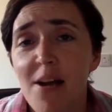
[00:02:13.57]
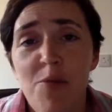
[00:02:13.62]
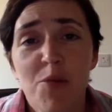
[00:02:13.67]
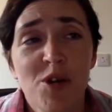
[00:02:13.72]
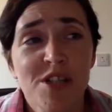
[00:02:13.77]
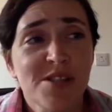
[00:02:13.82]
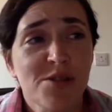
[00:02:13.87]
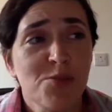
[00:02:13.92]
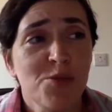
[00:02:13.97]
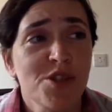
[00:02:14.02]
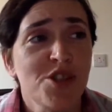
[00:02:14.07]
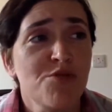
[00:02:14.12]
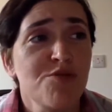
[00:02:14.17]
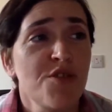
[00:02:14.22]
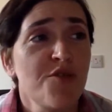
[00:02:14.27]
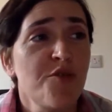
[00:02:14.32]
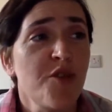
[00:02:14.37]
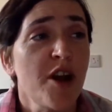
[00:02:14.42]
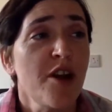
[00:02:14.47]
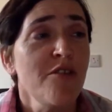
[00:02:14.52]
was
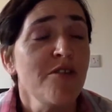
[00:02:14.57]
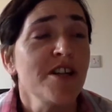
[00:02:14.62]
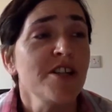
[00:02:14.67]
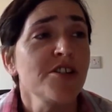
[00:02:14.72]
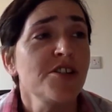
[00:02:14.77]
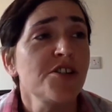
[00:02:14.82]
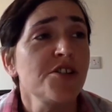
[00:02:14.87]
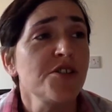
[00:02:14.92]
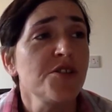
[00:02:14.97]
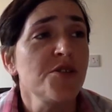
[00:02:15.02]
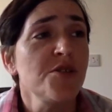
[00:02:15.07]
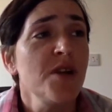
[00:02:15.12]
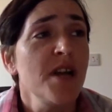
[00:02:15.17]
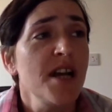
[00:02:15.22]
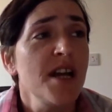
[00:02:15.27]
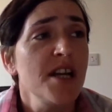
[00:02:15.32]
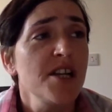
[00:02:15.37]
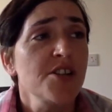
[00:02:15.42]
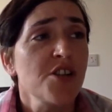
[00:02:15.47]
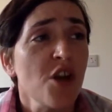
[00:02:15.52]
referring to
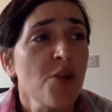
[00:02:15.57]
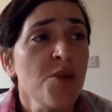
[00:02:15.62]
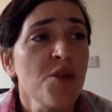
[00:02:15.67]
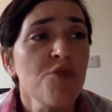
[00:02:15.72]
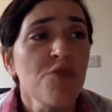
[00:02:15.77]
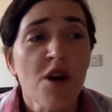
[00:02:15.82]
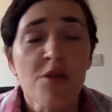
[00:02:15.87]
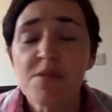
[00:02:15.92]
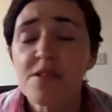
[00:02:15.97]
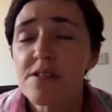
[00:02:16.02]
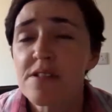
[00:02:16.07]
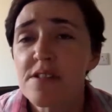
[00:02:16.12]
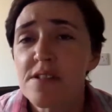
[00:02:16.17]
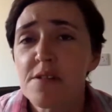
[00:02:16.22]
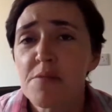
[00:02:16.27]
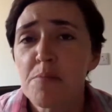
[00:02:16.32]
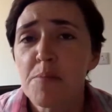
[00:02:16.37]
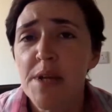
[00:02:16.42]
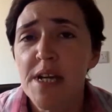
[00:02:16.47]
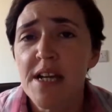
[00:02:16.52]
Tommy
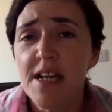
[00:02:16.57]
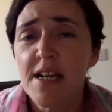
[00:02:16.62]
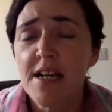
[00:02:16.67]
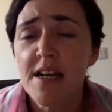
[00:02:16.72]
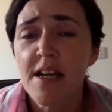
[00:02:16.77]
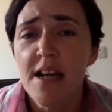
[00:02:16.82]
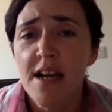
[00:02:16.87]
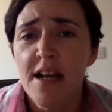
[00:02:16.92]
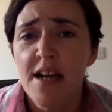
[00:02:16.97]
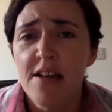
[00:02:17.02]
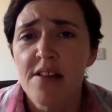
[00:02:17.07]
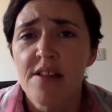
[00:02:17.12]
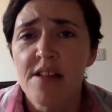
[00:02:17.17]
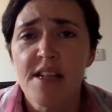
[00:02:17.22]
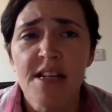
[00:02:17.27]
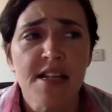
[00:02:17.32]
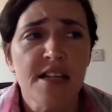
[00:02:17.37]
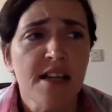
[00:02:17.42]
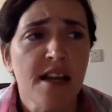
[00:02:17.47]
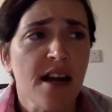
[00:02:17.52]
Robinson being
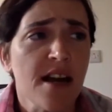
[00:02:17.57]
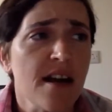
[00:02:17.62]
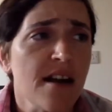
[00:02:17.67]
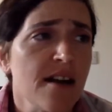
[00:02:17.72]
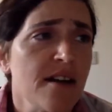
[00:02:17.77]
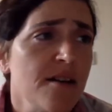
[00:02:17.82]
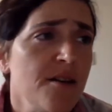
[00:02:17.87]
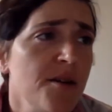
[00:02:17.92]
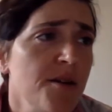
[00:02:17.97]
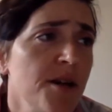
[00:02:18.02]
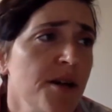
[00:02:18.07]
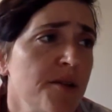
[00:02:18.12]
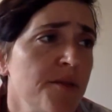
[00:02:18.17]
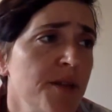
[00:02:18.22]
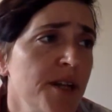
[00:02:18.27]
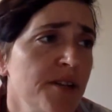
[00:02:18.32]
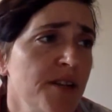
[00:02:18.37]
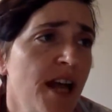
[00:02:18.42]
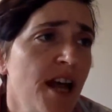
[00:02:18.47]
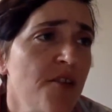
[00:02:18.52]
the
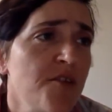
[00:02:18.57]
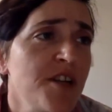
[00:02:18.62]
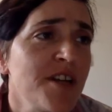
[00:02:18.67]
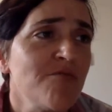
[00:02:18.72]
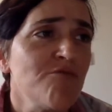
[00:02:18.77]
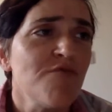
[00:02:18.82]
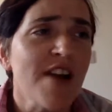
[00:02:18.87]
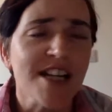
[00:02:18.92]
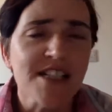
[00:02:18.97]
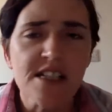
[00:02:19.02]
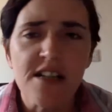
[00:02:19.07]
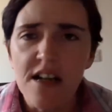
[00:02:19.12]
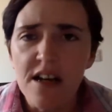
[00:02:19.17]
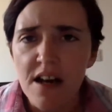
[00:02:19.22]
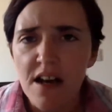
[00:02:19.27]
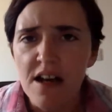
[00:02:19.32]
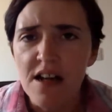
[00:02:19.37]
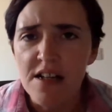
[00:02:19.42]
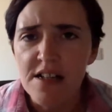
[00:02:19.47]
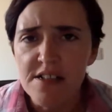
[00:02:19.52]
having
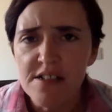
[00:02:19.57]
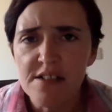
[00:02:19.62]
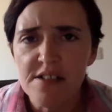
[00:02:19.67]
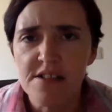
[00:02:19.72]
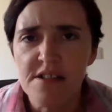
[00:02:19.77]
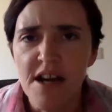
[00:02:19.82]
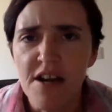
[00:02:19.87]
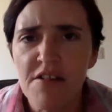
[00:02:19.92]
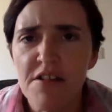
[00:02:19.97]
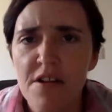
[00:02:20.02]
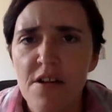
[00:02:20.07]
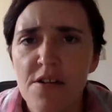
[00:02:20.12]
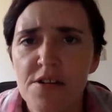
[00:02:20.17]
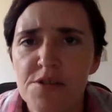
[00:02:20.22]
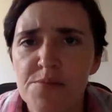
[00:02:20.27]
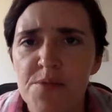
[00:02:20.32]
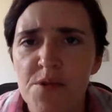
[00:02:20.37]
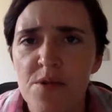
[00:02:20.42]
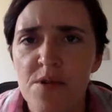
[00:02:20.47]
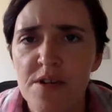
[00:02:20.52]
radicalized Darren
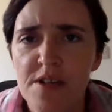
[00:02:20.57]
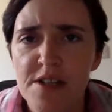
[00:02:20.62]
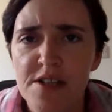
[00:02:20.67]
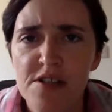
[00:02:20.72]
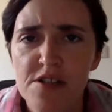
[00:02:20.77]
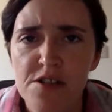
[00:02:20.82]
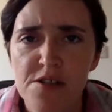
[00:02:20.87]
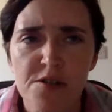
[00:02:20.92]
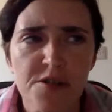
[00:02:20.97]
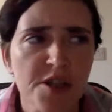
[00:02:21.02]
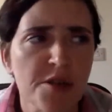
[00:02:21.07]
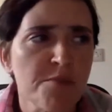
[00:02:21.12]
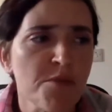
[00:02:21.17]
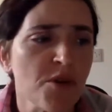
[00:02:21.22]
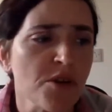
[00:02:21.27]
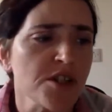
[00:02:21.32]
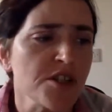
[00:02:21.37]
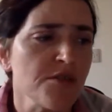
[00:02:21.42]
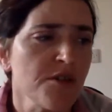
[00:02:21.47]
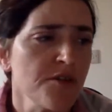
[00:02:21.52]
Osborne into the
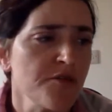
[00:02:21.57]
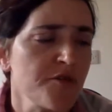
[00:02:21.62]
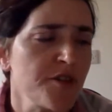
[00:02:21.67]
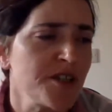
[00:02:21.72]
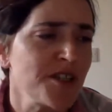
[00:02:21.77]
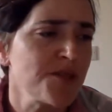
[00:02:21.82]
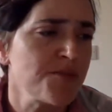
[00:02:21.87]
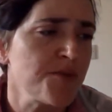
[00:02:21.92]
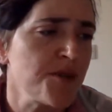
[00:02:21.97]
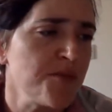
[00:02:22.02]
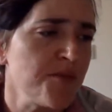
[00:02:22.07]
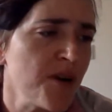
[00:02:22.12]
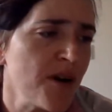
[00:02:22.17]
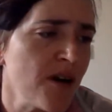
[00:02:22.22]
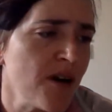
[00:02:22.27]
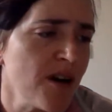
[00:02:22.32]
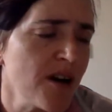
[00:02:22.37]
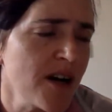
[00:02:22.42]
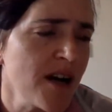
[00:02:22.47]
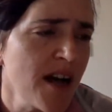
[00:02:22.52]
murder at Finsbury
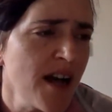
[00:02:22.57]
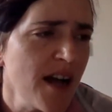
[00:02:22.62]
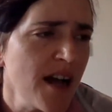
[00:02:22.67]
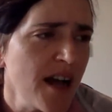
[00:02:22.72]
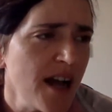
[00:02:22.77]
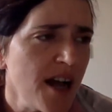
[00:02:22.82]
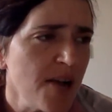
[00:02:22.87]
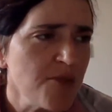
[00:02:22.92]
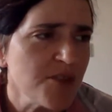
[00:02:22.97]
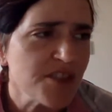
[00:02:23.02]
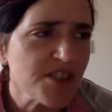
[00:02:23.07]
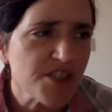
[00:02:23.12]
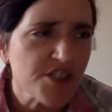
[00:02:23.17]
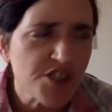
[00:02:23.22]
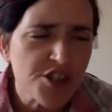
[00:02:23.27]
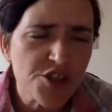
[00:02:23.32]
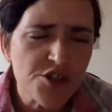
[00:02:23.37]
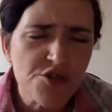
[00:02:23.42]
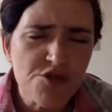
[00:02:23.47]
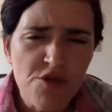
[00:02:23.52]
Park. And what's
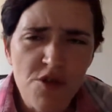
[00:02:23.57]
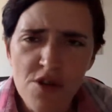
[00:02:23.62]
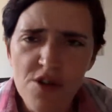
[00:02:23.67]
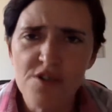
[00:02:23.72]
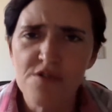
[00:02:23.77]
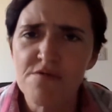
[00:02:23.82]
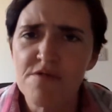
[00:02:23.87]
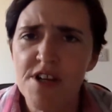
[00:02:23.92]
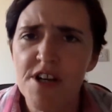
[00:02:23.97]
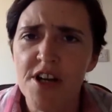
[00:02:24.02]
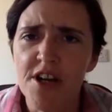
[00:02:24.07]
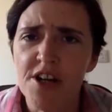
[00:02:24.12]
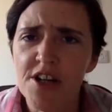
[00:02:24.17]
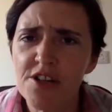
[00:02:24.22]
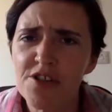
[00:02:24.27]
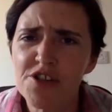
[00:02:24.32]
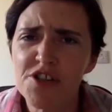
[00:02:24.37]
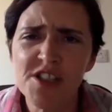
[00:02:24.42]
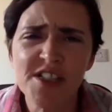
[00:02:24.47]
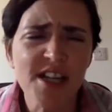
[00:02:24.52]
extraordinary
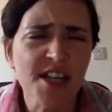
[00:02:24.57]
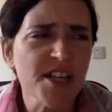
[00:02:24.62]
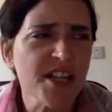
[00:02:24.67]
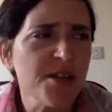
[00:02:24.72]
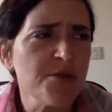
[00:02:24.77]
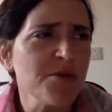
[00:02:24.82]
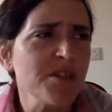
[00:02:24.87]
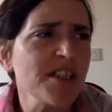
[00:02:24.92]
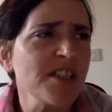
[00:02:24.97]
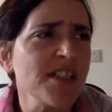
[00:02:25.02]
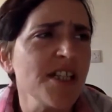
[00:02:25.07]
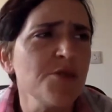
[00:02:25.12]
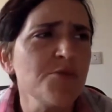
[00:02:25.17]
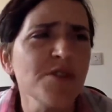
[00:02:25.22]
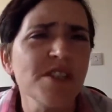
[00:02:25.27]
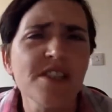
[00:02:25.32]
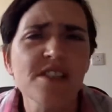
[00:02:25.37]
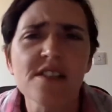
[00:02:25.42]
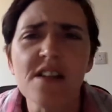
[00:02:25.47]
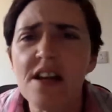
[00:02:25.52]
here, she said it
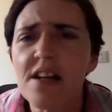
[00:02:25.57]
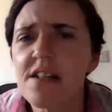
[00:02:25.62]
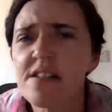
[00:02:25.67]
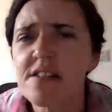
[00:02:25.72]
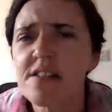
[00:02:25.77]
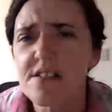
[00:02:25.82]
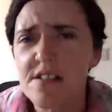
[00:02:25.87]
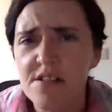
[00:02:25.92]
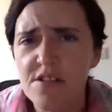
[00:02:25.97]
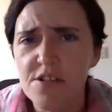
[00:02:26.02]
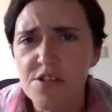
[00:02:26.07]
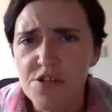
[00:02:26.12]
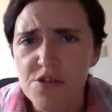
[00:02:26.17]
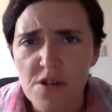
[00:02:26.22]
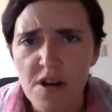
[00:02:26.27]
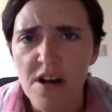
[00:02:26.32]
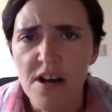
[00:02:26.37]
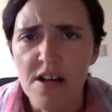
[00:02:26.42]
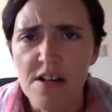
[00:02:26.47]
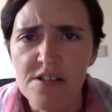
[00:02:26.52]
was cited in the
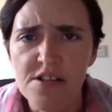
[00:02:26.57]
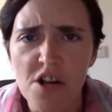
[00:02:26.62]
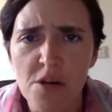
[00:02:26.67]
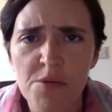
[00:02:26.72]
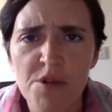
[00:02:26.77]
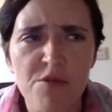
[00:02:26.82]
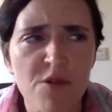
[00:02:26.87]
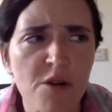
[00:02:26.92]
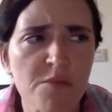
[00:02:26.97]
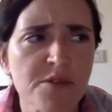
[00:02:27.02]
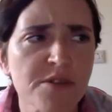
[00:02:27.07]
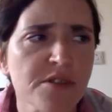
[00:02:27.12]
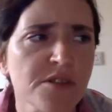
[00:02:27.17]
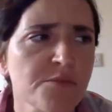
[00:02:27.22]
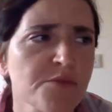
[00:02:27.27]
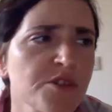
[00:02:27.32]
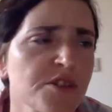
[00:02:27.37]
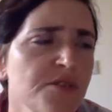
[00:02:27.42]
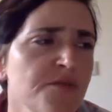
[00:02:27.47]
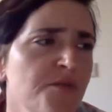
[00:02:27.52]
trial. Tommy
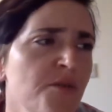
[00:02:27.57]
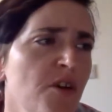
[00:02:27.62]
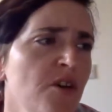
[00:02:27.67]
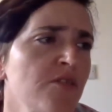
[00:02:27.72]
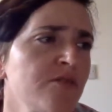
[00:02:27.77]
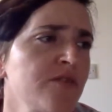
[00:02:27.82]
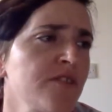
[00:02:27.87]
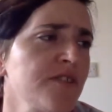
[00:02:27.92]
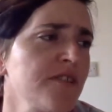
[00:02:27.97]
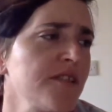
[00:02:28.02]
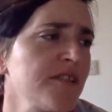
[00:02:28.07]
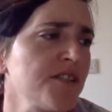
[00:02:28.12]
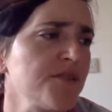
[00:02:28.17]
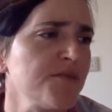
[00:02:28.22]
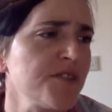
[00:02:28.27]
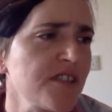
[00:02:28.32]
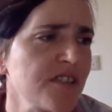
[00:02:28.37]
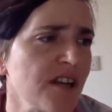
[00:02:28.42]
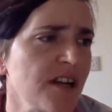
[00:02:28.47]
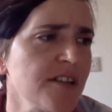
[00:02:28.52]
Robinson was involved in this. It
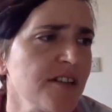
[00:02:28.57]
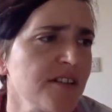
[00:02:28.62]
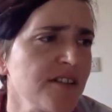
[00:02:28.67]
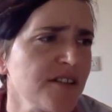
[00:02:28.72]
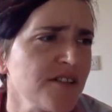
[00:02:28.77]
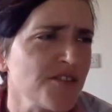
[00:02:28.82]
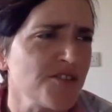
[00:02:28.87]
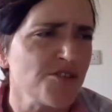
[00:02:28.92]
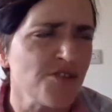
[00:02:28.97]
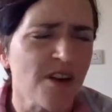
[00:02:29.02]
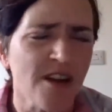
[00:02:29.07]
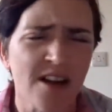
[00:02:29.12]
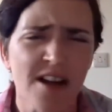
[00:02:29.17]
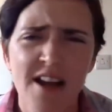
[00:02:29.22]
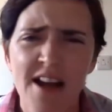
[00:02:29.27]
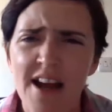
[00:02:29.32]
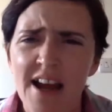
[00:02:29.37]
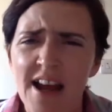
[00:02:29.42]
was cited in the trial.